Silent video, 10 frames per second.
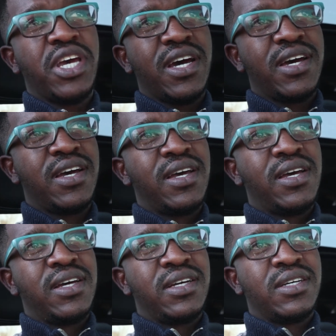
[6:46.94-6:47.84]
here.
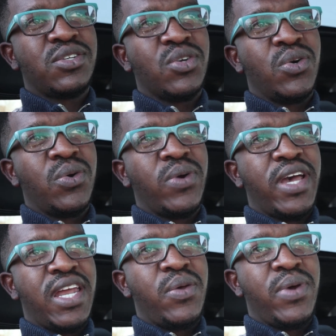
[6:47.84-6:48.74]
So
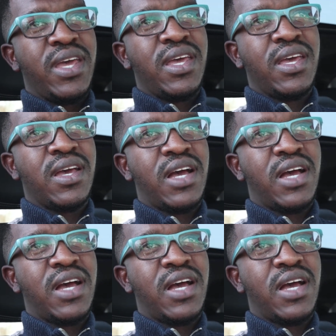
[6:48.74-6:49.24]
anyway,